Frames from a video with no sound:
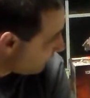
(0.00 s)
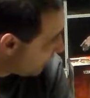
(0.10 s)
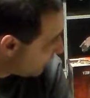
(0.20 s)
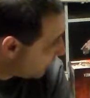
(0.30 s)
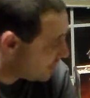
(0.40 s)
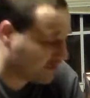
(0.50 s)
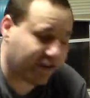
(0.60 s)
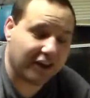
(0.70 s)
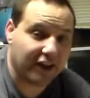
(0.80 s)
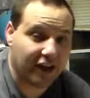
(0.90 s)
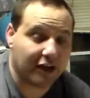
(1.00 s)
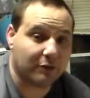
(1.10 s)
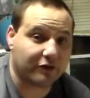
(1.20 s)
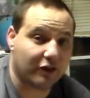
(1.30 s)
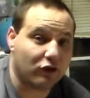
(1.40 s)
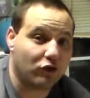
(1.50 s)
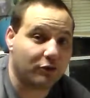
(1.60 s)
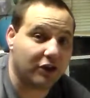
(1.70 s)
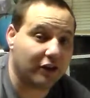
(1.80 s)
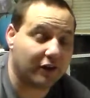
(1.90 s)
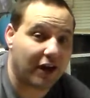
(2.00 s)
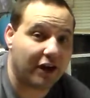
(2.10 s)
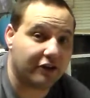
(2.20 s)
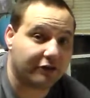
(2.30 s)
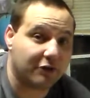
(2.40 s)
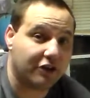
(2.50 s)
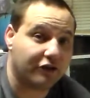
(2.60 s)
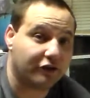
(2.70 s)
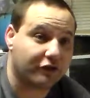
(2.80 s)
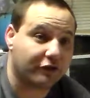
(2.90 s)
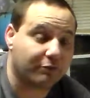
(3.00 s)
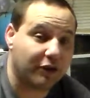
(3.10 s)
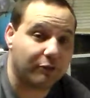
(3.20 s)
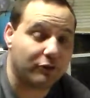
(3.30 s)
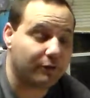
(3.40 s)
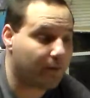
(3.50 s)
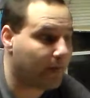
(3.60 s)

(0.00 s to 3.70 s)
and Guillotine Games. Now, Cool Mini or Not is a miniatures people.